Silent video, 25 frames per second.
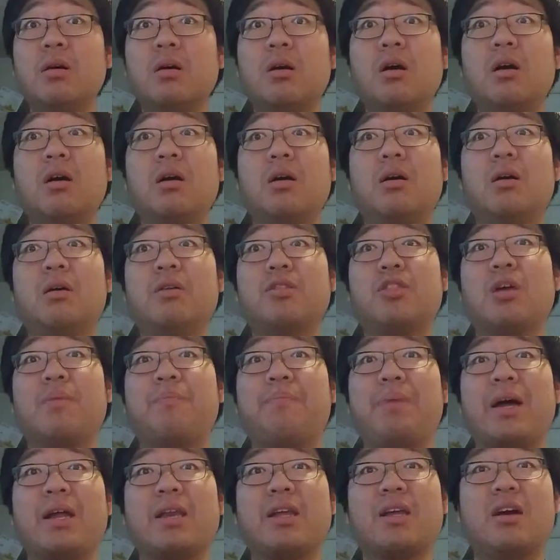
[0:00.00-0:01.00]
the
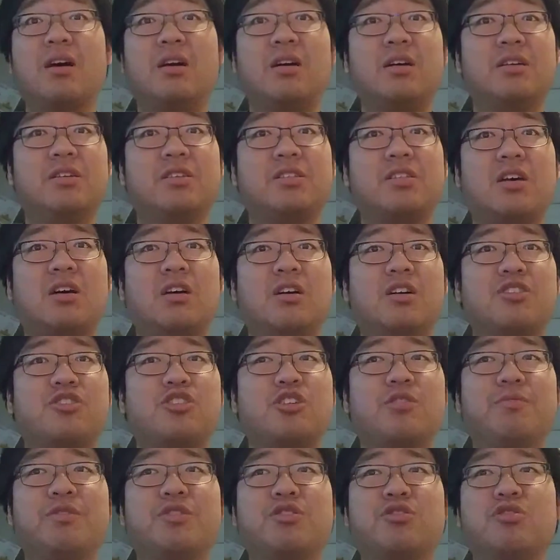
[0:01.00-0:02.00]
banned cards are
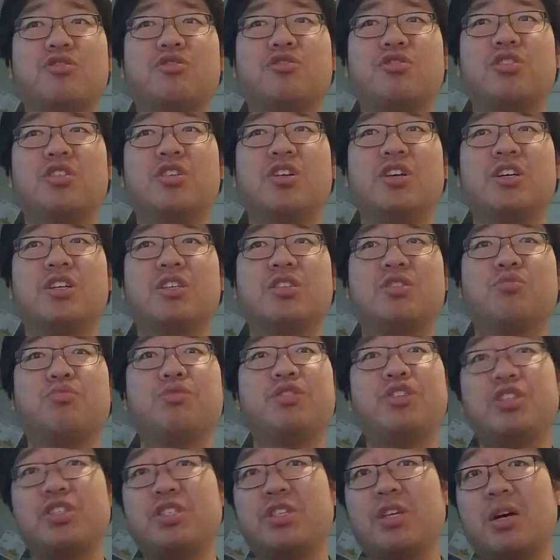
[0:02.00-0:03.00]
Summon Sorcerers,
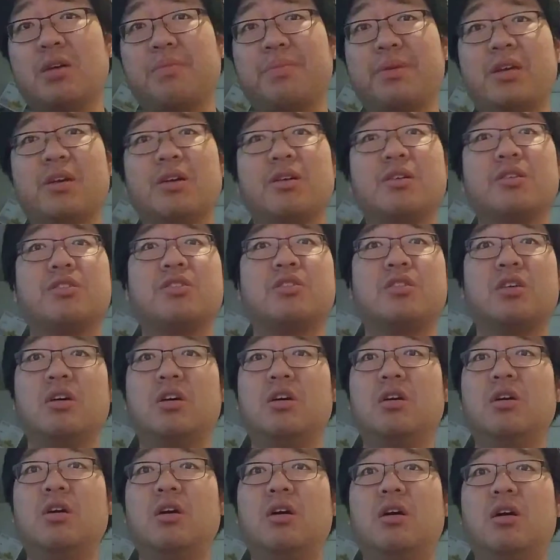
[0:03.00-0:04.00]
which is obvious,
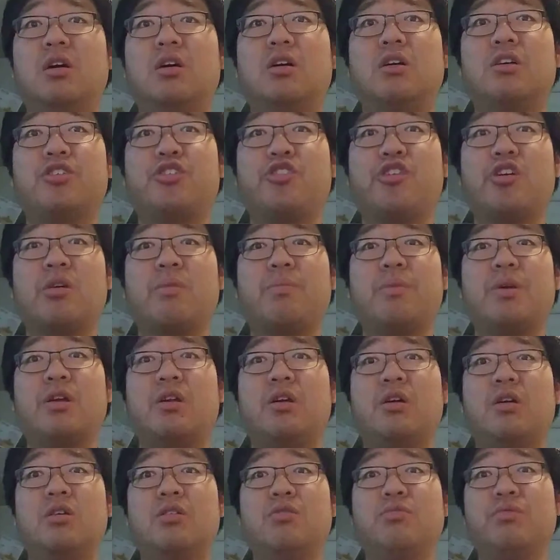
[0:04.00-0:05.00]
Dark
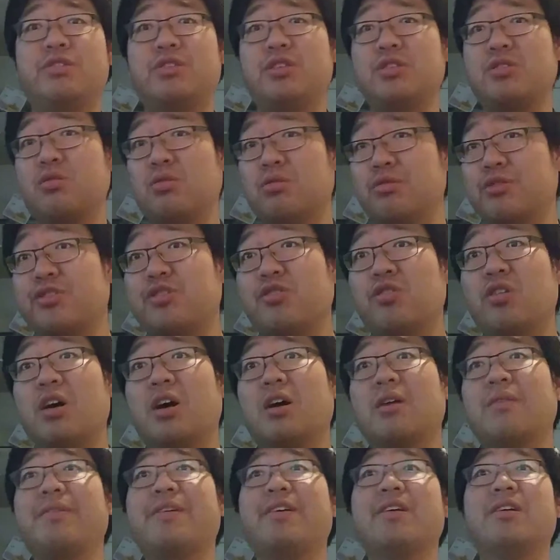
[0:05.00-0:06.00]
Matter, which is also
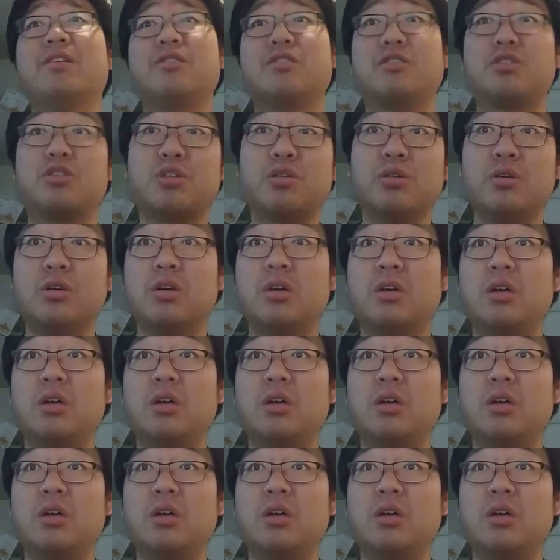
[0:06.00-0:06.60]
obvious,